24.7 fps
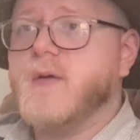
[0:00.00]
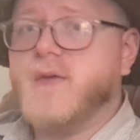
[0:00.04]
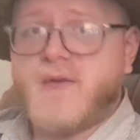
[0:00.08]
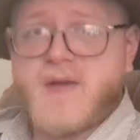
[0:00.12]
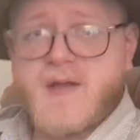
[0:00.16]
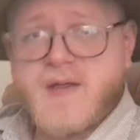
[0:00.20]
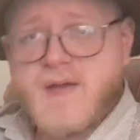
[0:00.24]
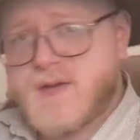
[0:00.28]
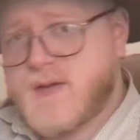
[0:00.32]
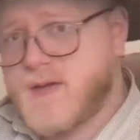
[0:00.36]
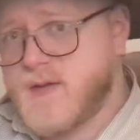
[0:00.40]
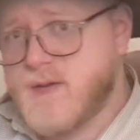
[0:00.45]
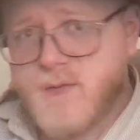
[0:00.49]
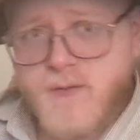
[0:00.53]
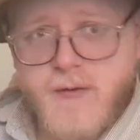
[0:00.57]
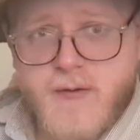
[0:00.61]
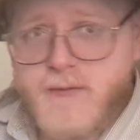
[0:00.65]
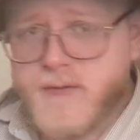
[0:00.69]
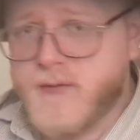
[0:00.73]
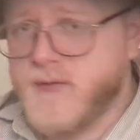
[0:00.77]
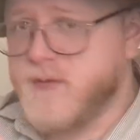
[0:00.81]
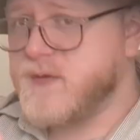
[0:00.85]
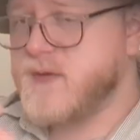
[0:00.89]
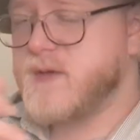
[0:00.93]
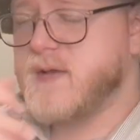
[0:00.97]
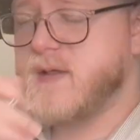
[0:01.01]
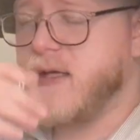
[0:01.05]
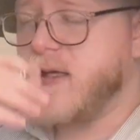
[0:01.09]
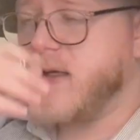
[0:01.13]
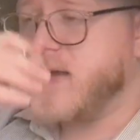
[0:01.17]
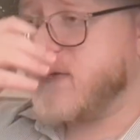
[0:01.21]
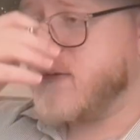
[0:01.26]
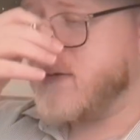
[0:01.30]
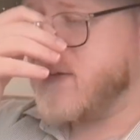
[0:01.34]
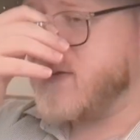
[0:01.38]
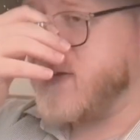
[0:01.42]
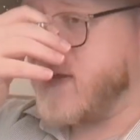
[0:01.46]
This is one of those
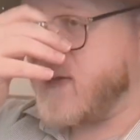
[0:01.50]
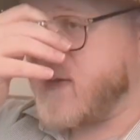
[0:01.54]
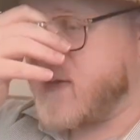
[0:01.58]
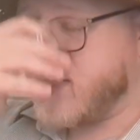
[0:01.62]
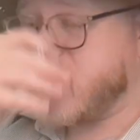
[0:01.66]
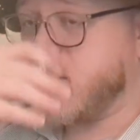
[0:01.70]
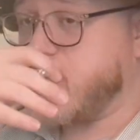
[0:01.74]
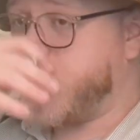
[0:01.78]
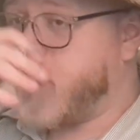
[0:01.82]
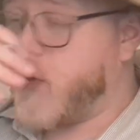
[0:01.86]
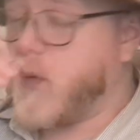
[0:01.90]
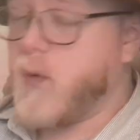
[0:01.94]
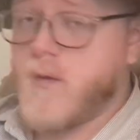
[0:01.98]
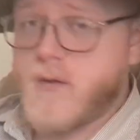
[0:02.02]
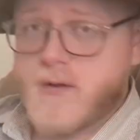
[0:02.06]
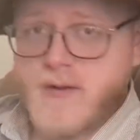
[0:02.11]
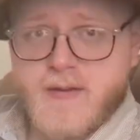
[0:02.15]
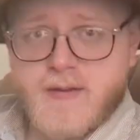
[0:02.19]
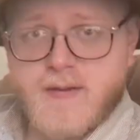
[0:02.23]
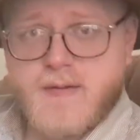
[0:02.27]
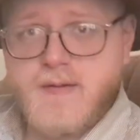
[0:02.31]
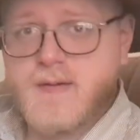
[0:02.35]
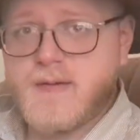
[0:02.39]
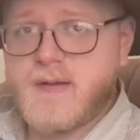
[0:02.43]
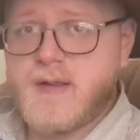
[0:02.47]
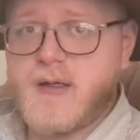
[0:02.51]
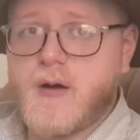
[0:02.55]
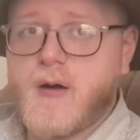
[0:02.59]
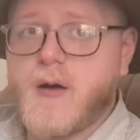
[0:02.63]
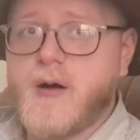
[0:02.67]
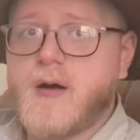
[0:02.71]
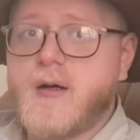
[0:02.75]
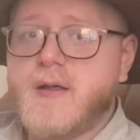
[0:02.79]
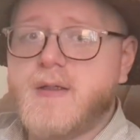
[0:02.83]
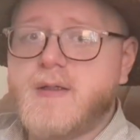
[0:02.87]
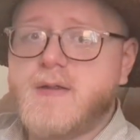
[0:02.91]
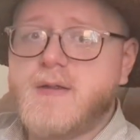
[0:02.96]
things that support the
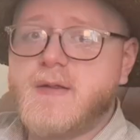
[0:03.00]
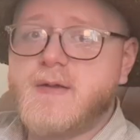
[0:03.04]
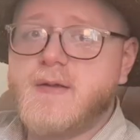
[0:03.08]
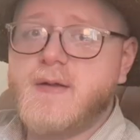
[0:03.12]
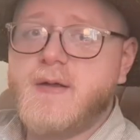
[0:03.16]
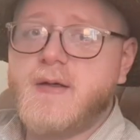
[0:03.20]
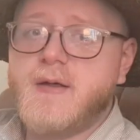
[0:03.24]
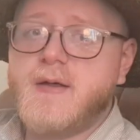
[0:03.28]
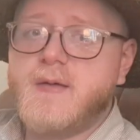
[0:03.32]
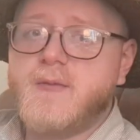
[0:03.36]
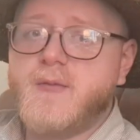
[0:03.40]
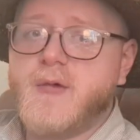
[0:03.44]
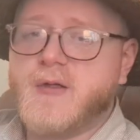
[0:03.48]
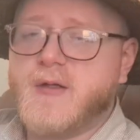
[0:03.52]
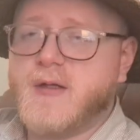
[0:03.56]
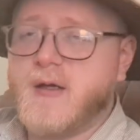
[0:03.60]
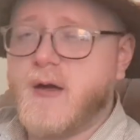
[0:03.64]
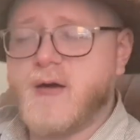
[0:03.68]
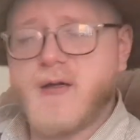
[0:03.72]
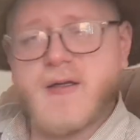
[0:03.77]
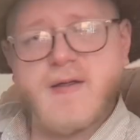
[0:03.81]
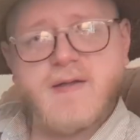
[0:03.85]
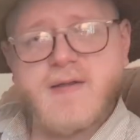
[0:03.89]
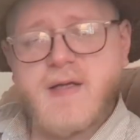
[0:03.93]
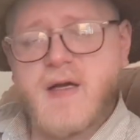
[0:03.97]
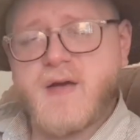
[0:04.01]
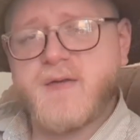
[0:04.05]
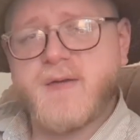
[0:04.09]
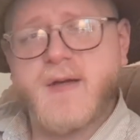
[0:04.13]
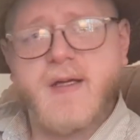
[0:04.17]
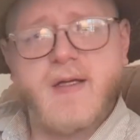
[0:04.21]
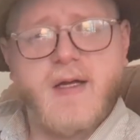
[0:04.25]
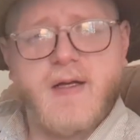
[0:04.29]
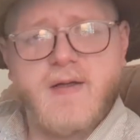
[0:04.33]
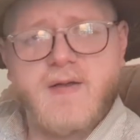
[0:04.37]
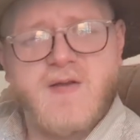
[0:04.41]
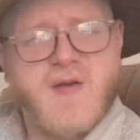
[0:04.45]
art, but the art itself
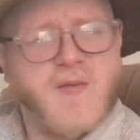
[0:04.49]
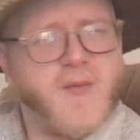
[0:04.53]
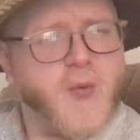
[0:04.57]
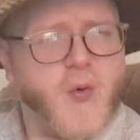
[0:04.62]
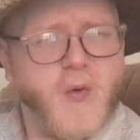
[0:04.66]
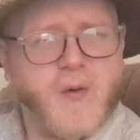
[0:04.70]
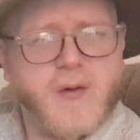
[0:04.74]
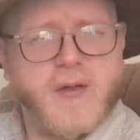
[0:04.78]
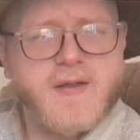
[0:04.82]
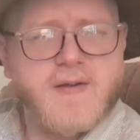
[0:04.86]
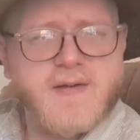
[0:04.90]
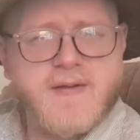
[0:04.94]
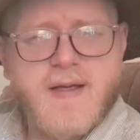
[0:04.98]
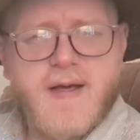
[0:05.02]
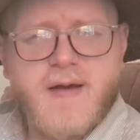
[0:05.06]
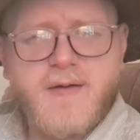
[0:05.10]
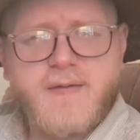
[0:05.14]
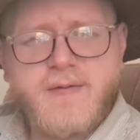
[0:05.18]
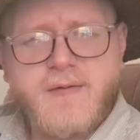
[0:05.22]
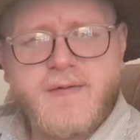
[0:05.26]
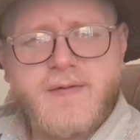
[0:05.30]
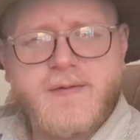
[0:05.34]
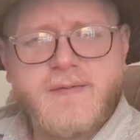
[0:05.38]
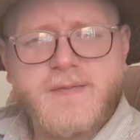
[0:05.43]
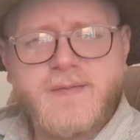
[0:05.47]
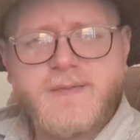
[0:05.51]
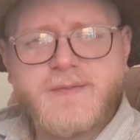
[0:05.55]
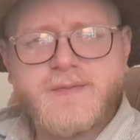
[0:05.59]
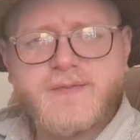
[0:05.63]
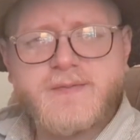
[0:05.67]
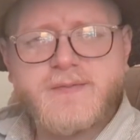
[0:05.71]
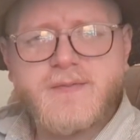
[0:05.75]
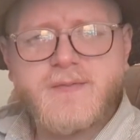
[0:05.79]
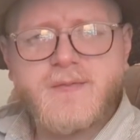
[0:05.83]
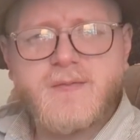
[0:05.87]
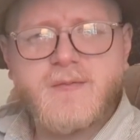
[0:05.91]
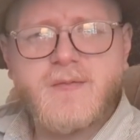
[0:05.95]
cannot support itself.
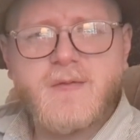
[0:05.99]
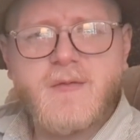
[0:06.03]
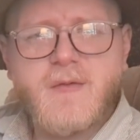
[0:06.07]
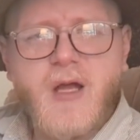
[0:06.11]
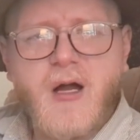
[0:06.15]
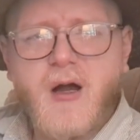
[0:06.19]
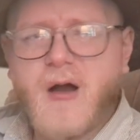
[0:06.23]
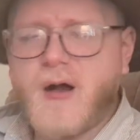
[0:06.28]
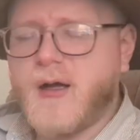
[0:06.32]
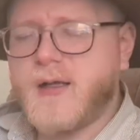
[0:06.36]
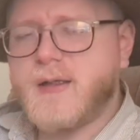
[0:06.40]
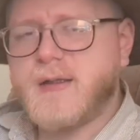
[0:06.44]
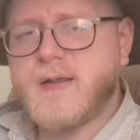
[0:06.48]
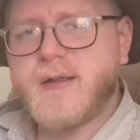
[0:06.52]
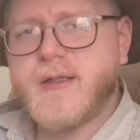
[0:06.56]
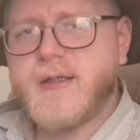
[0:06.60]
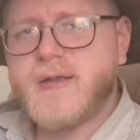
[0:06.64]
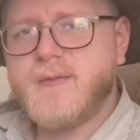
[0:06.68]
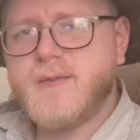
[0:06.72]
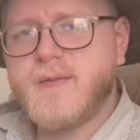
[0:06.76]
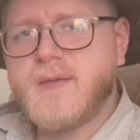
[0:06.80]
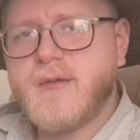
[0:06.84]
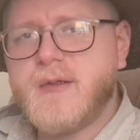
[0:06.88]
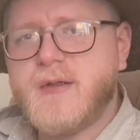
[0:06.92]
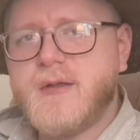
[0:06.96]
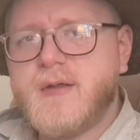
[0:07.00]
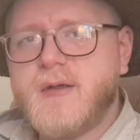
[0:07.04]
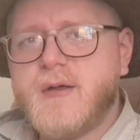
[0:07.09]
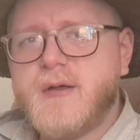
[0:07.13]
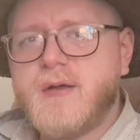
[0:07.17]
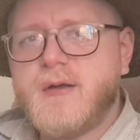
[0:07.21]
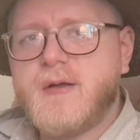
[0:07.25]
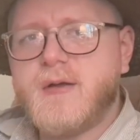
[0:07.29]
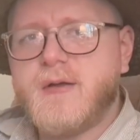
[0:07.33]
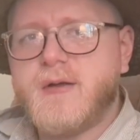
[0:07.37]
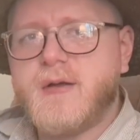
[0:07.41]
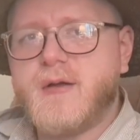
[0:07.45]
Oddly,
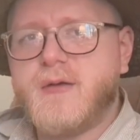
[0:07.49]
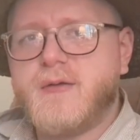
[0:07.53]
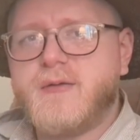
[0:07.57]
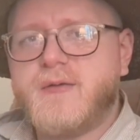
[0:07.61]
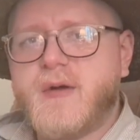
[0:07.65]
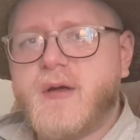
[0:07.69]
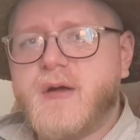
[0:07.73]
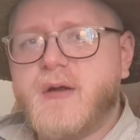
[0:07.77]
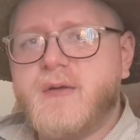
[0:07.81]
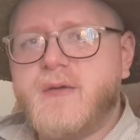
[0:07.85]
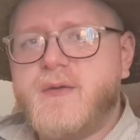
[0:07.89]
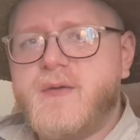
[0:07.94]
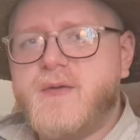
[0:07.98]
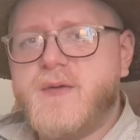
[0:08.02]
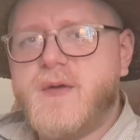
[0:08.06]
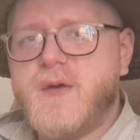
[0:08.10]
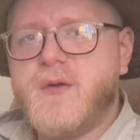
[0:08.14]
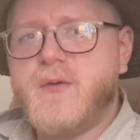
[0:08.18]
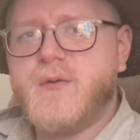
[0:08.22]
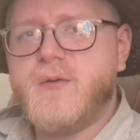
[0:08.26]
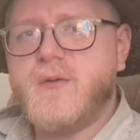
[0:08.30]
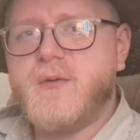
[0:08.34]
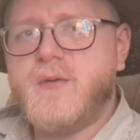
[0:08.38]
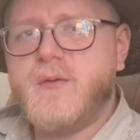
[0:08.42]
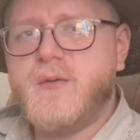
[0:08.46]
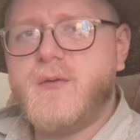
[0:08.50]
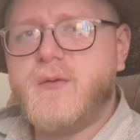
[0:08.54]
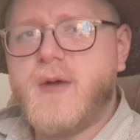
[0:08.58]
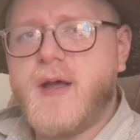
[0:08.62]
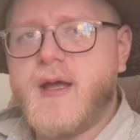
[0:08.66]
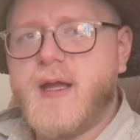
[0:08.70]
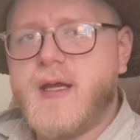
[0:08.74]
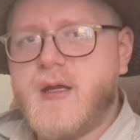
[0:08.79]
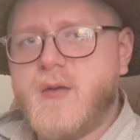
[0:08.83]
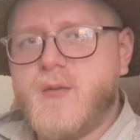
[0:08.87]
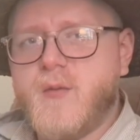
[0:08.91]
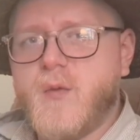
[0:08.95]
there are very few
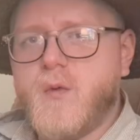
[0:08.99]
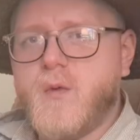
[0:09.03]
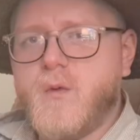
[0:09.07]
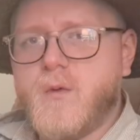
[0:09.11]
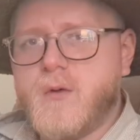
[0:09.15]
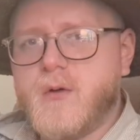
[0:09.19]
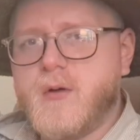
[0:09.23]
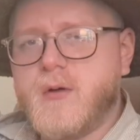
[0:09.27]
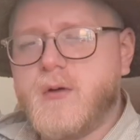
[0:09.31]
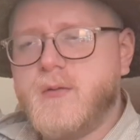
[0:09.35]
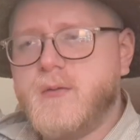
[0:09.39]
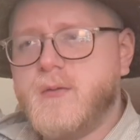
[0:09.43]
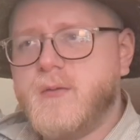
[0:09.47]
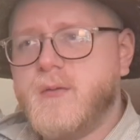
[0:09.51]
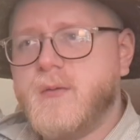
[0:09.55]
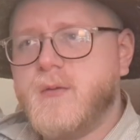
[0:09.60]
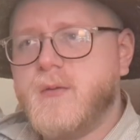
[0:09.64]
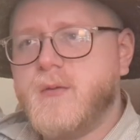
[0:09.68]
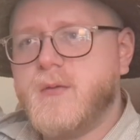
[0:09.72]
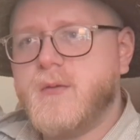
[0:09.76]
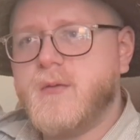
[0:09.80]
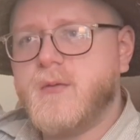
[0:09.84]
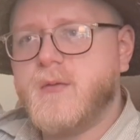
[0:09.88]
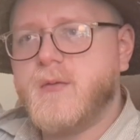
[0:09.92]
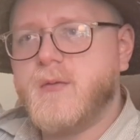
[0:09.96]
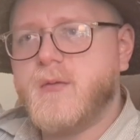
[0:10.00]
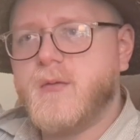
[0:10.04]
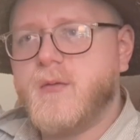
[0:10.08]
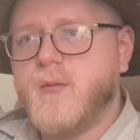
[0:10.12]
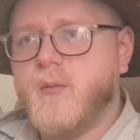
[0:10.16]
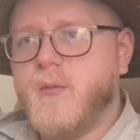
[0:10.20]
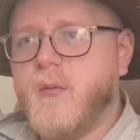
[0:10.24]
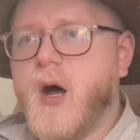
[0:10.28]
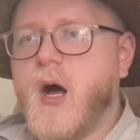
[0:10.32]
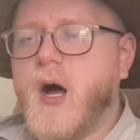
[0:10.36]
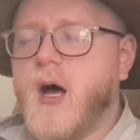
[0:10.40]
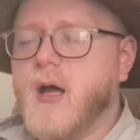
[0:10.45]
anymore
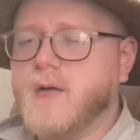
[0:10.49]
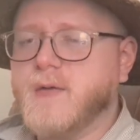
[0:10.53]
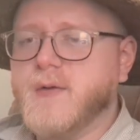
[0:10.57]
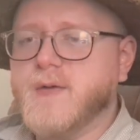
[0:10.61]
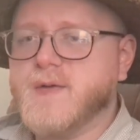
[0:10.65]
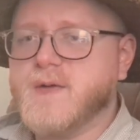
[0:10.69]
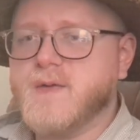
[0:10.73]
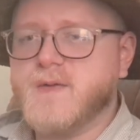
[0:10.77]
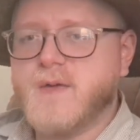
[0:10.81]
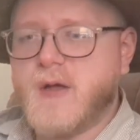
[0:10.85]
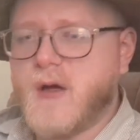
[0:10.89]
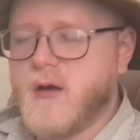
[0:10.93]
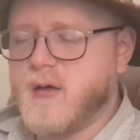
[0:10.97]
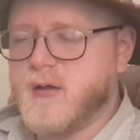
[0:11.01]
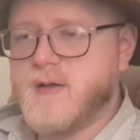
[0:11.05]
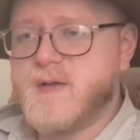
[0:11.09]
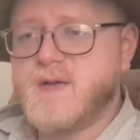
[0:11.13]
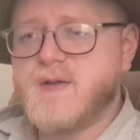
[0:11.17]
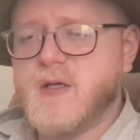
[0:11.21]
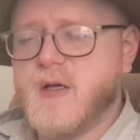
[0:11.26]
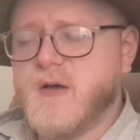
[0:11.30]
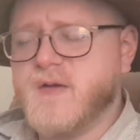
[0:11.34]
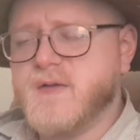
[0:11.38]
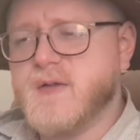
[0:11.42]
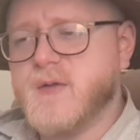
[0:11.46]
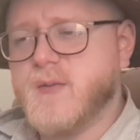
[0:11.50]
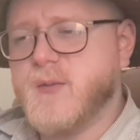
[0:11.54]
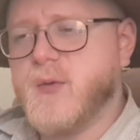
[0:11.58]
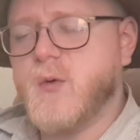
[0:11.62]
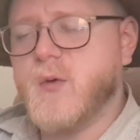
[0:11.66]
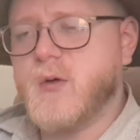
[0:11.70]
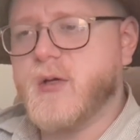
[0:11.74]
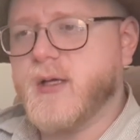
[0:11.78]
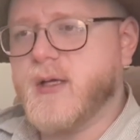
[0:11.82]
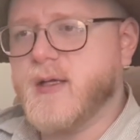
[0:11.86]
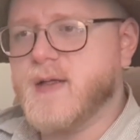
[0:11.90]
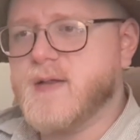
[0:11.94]
models of the art itself
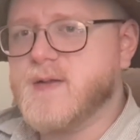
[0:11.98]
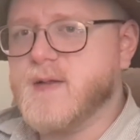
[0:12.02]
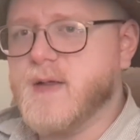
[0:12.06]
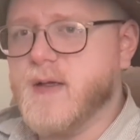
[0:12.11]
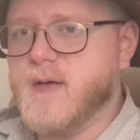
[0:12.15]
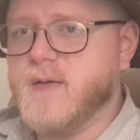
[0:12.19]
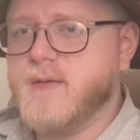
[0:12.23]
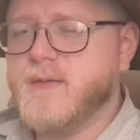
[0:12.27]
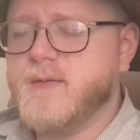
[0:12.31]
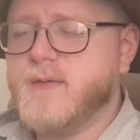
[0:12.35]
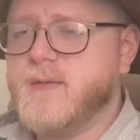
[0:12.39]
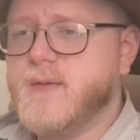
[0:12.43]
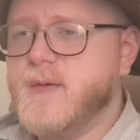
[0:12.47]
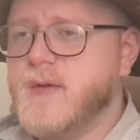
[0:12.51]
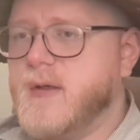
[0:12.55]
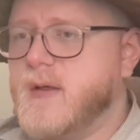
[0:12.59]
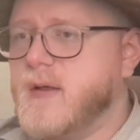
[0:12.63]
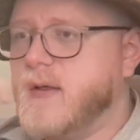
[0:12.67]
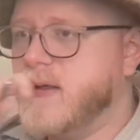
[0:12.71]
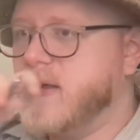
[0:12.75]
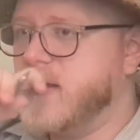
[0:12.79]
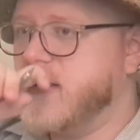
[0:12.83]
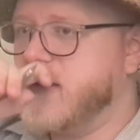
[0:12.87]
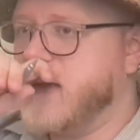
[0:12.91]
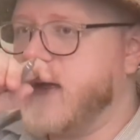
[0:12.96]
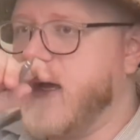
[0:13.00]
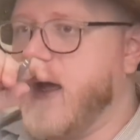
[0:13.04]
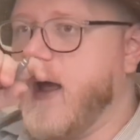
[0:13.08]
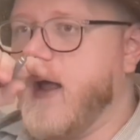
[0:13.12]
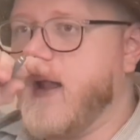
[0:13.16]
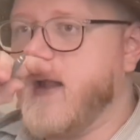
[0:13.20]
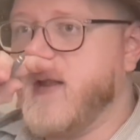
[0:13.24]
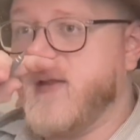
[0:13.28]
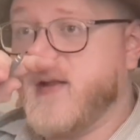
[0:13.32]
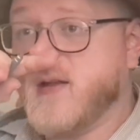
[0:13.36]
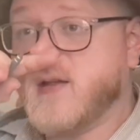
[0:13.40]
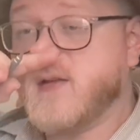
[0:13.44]
supporting itself.
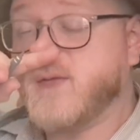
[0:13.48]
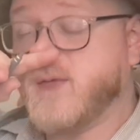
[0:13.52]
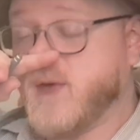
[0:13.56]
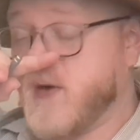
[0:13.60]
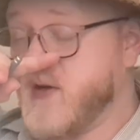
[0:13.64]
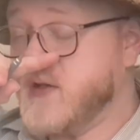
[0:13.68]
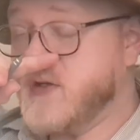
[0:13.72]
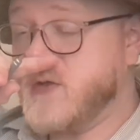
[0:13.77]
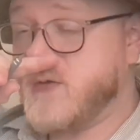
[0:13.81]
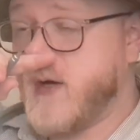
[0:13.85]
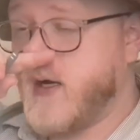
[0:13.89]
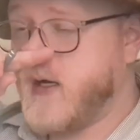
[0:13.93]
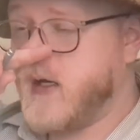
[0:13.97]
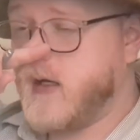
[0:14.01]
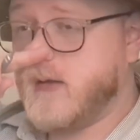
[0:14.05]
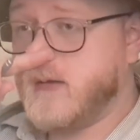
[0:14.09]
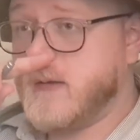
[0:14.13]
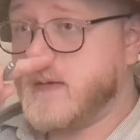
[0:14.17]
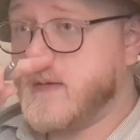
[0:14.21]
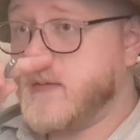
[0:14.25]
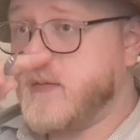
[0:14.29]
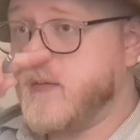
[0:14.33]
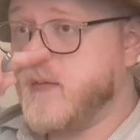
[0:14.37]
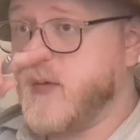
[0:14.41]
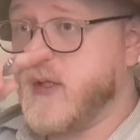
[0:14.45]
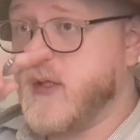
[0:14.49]
And that's frustrating,